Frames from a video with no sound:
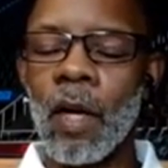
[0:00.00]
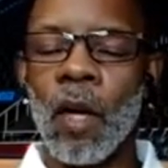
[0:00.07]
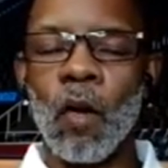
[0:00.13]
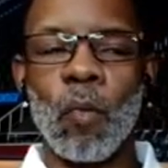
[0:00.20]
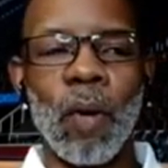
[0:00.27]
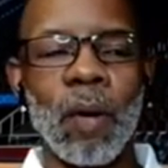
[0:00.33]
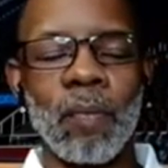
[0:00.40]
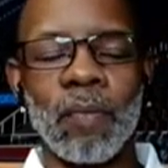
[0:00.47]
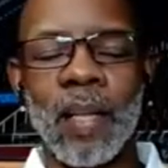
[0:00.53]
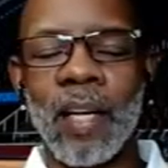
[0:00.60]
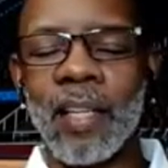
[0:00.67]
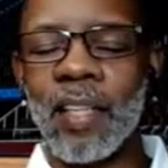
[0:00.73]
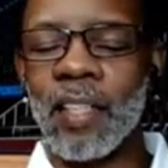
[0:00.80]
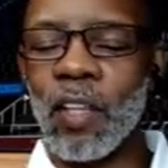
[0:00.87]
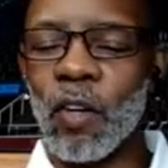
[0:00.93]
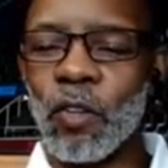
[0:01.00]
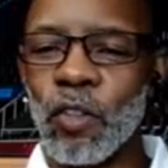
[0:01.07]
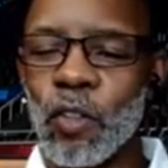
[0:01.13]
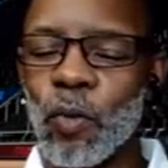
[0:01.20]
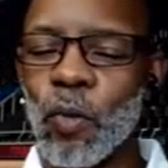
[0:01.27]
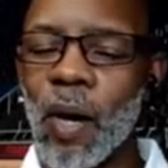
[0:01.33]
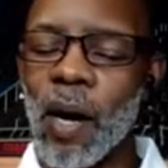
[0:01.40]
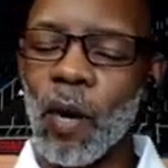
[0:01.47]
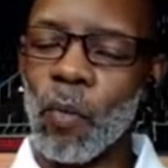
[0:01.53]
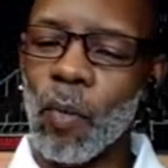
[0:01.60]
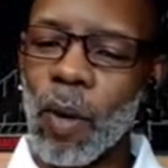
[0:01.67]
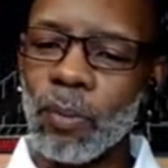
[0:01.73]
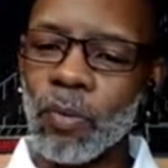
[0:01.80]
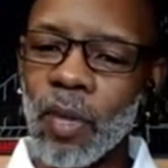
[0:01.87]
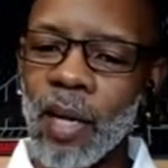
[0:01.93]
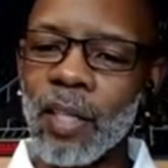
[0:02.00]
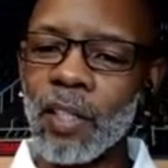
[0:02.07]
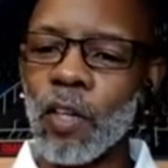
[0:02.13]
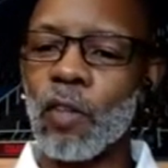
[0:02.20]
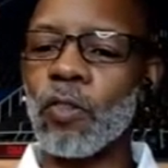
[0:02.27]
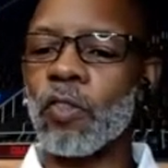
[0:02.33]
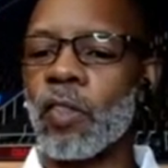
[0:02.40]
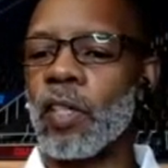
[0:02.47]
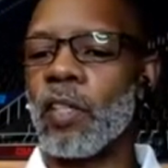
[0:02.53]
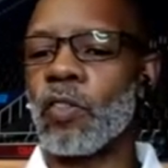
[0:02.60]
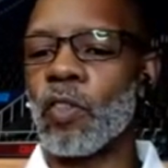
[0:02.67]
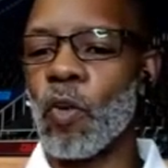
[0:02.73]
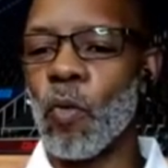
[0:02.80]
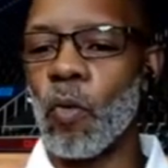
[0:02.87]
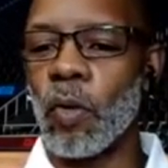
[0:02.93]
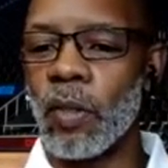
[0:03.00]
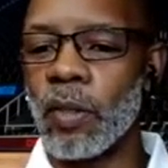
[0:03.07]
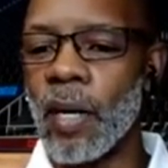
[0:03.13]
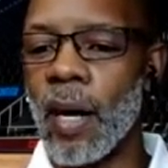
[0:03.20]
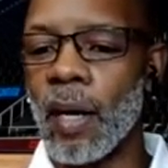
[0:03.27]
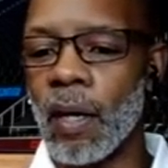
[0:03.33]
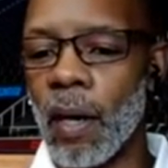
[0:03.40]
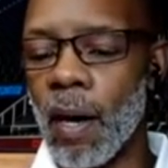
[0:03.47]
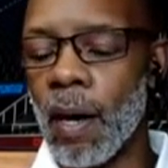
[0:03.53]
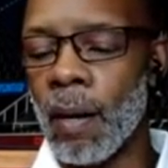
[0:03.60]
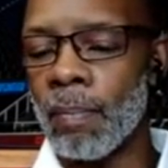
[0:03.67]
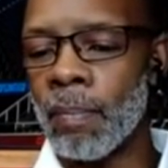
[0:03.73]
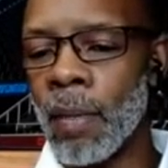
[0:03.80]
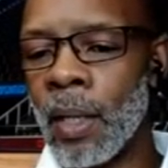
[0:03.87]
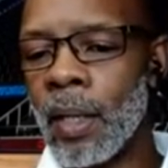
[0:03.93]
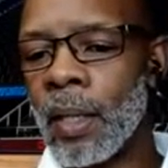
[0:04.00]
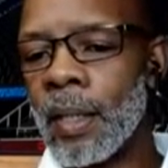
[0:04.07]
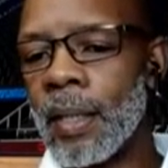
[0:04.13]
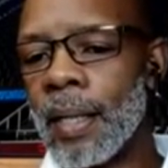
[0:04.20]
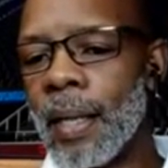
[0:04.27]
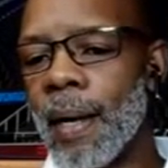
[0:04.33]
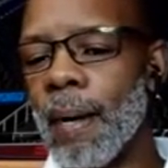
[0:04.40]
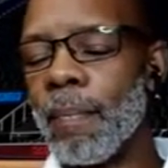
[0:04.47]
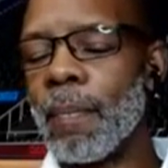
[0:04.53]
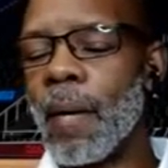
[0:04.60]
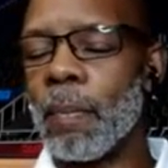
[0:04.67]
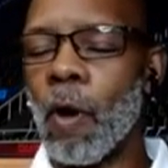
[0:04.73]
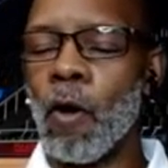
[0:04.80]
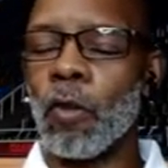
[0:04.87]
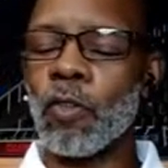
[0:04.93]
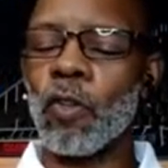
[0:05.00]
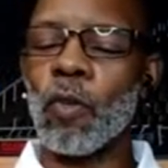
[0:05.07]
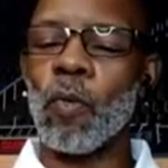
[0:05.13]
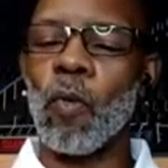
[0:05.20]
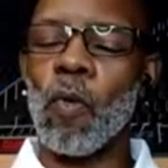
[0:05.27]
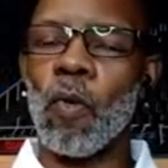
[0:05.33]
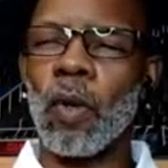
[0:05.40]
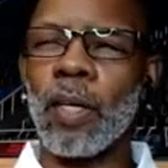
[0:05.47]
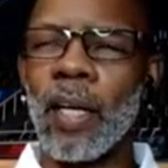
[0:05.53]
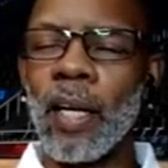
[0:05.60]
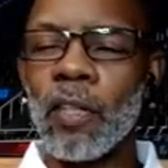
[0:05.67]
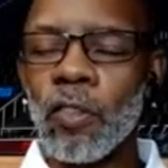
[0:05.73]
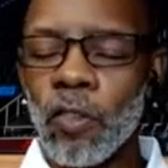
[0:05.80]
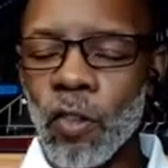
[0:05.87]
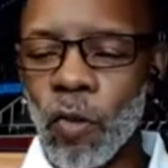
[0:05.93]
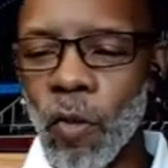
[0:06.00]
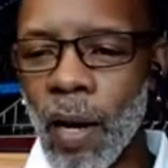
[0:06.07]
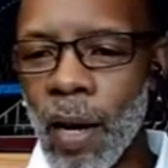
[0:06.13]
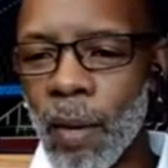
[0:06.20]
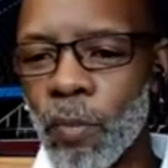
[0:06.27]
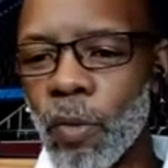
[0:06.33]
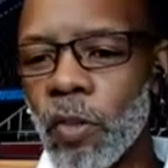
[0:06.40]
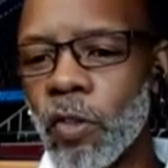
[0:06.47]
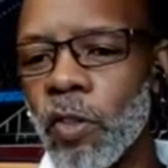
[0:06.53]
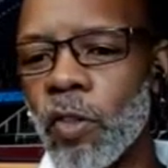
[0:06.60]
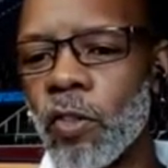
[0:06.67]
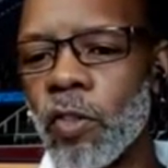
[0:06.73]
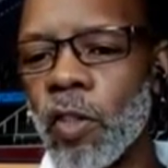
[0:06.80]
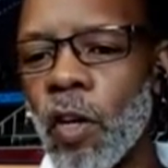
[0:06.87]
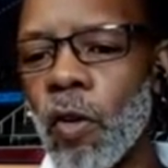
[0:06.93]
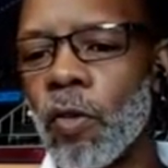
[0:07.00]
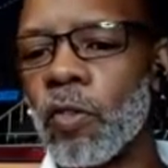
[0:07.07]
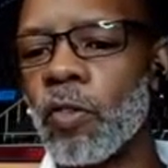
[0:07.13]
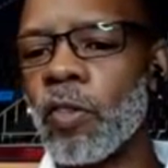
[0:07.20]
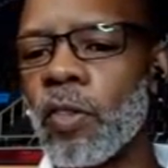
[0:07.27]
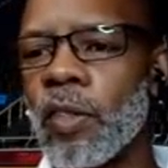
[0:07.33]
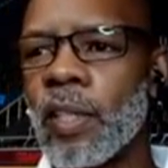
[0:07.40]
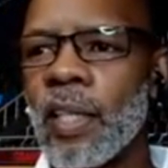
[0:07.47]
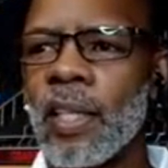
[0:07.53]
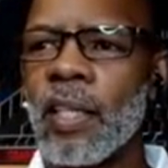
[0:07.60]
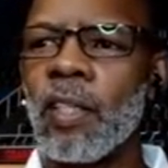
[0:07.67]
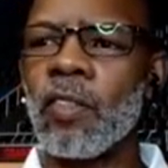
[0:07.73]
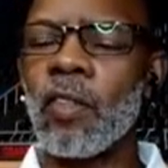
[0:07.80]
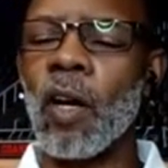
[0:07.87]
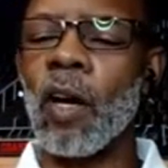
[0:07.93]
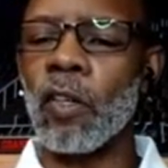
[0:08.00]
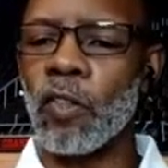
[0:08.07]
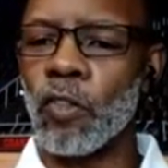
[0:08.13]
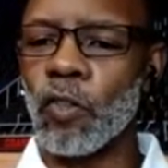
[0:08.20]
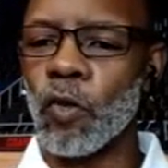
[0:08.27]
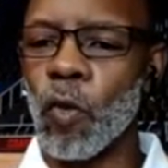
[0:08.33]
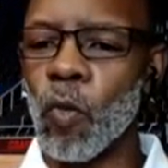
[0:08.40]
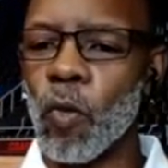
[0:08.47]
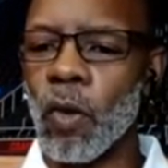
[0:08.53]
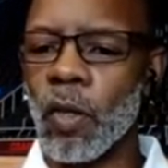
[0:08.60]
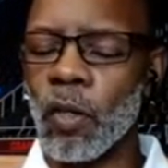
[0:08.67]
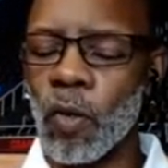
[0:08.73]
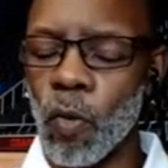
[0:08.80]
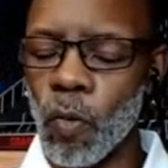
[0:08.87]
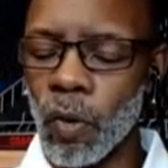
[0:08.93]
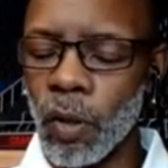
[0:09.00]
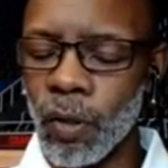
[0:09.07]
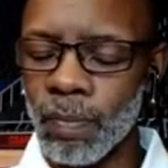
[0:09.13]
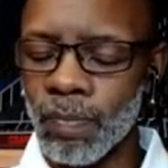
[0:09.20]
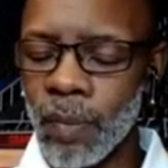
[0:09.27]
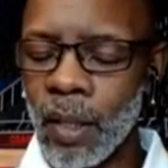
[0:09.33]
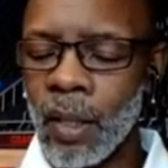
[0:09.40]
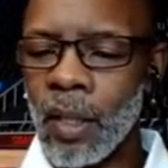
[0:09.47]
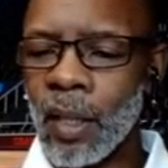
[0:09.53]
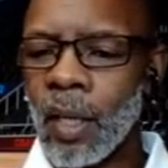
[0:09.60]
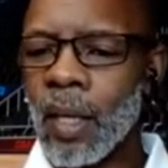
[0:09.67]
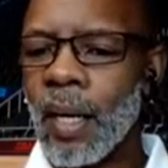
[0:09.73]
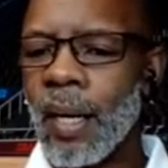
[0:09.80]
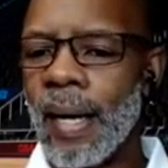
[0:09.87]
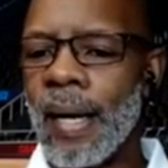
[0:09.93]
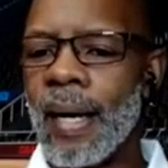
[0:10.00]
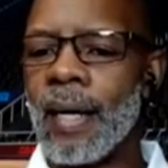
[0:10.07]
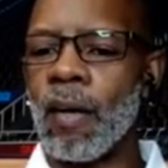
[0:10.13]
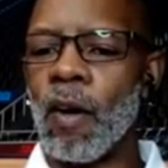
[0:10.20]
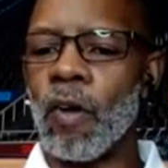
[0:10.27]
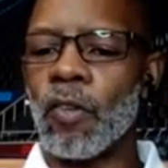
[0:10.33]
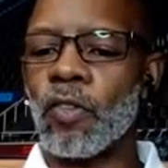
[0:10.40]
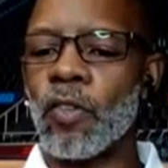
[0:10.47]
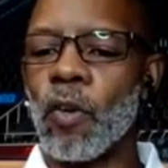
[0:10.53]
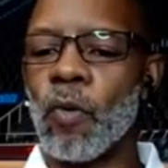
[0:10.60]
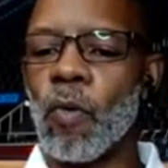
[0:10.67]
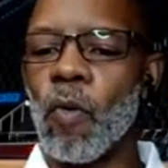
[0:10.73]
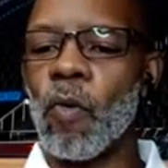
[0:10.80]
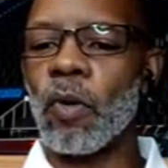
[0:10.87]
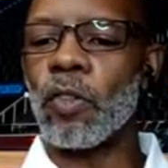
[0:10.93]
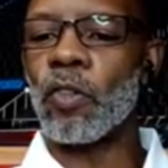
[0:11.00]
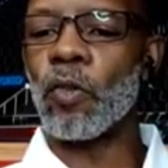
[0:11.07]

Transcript: Well, they can go to our website, CoachT'sCorner.com. I'm also on Instagram, which is CoachT's_Corner, and also on